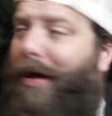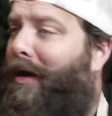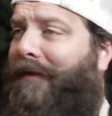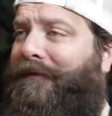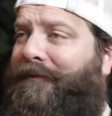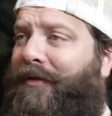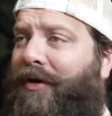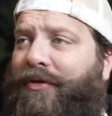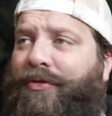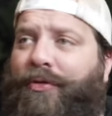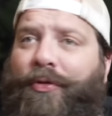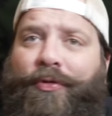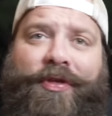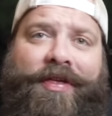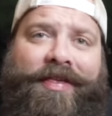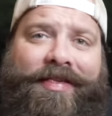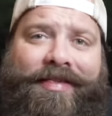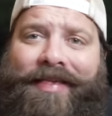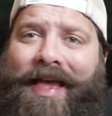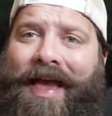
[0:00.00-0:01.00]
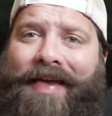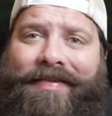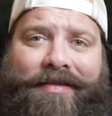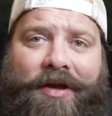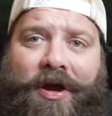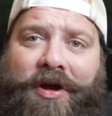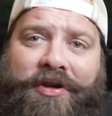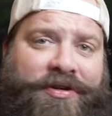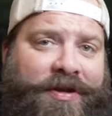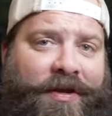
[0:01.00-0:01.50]
All right, folks, with this last
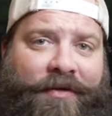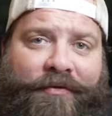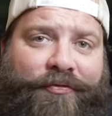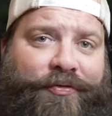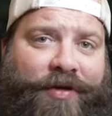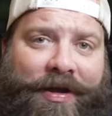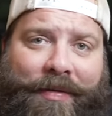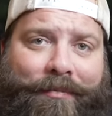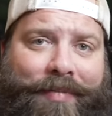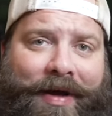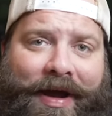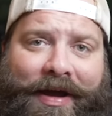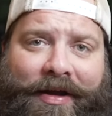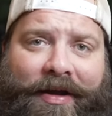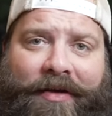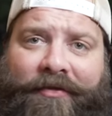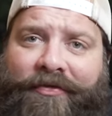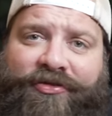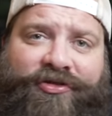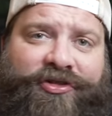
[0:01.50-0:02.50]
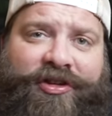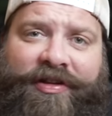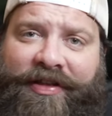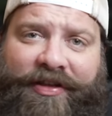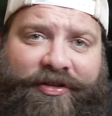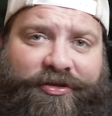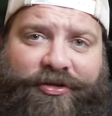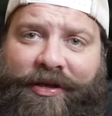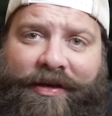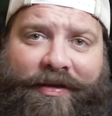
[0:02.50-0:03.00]
onion-free bite of
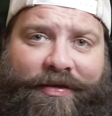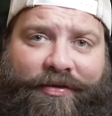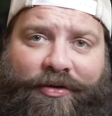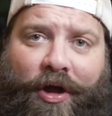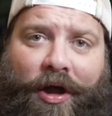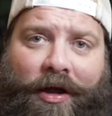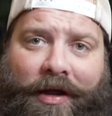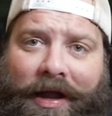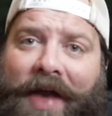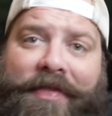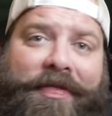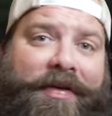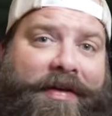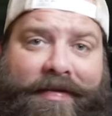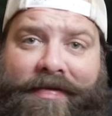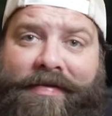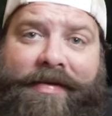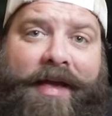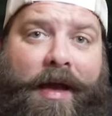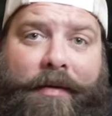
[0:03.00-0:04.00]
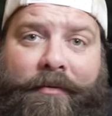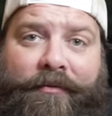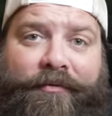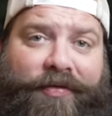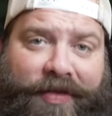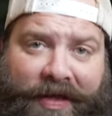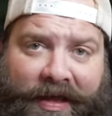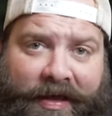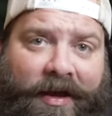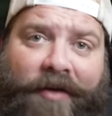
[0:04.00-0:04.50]
chili cheese dog, I think it's time
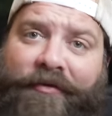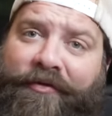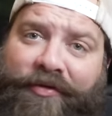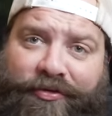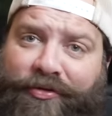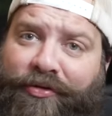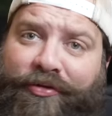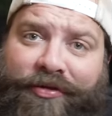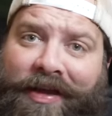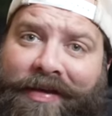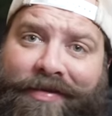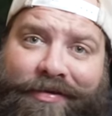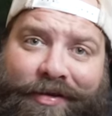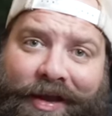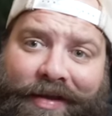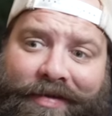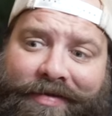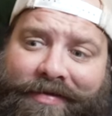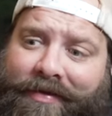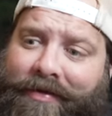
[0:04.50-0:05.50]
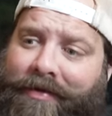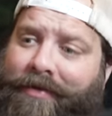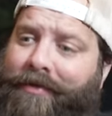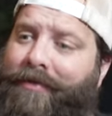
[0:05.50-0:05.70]
for the official taste test.